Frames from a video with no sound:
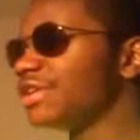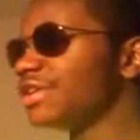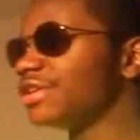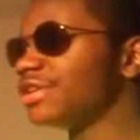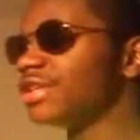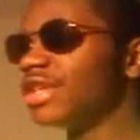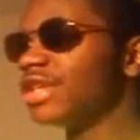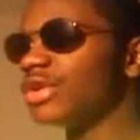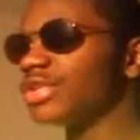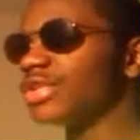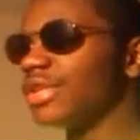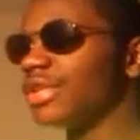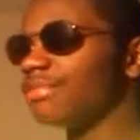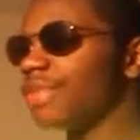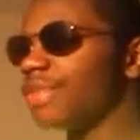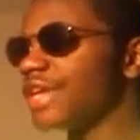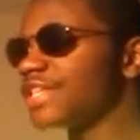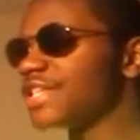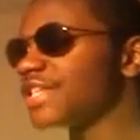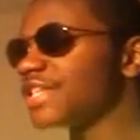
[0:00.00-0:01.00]
You know, the
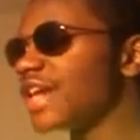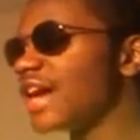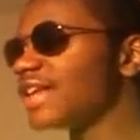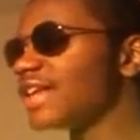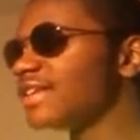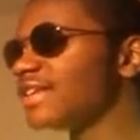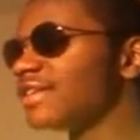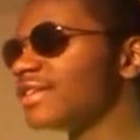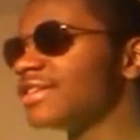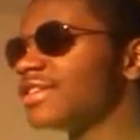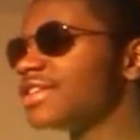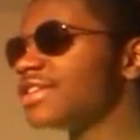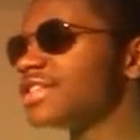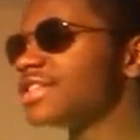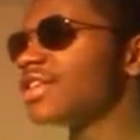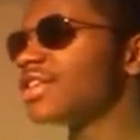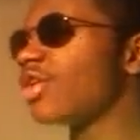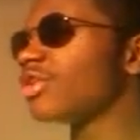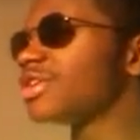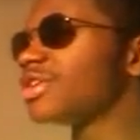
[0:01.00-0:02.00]
bass god?
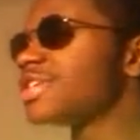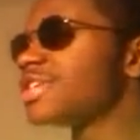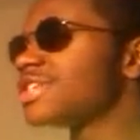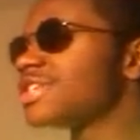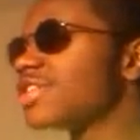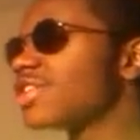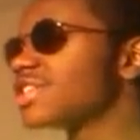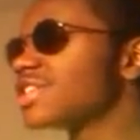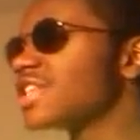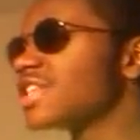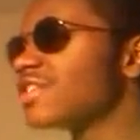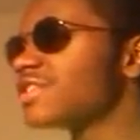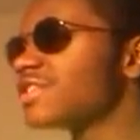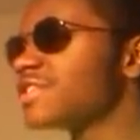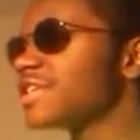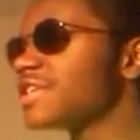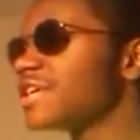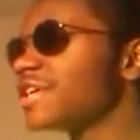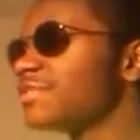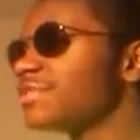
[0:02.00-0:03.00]
Doesn't all his songs sound the
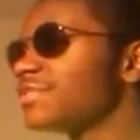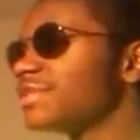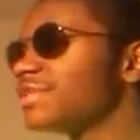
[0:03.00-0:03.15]
same?